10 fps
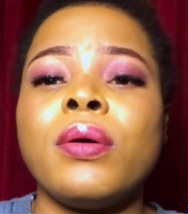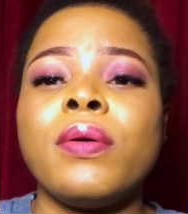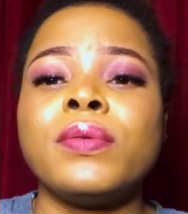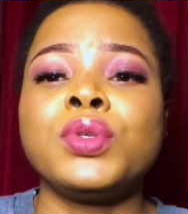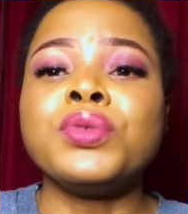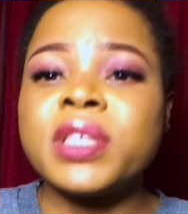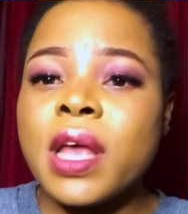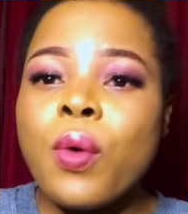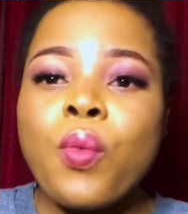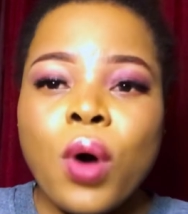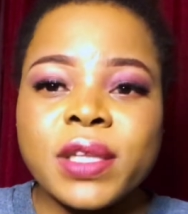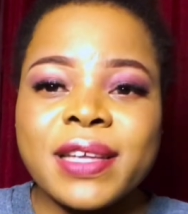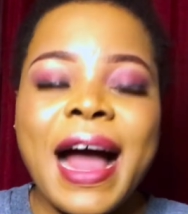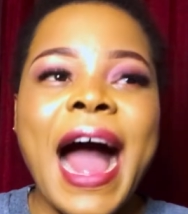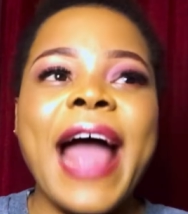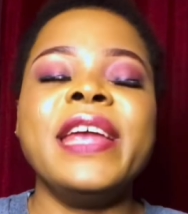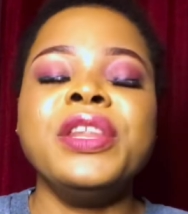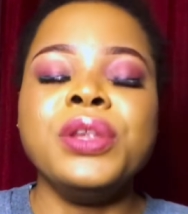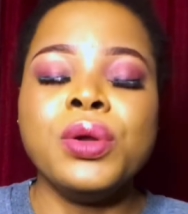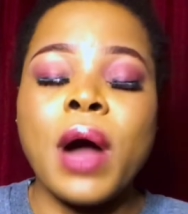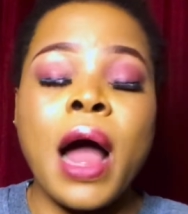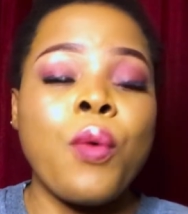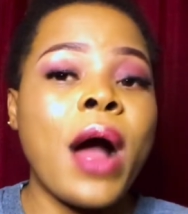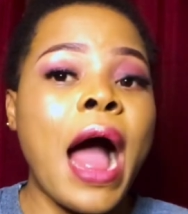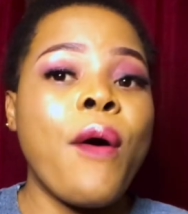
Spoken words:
to say what I knew and how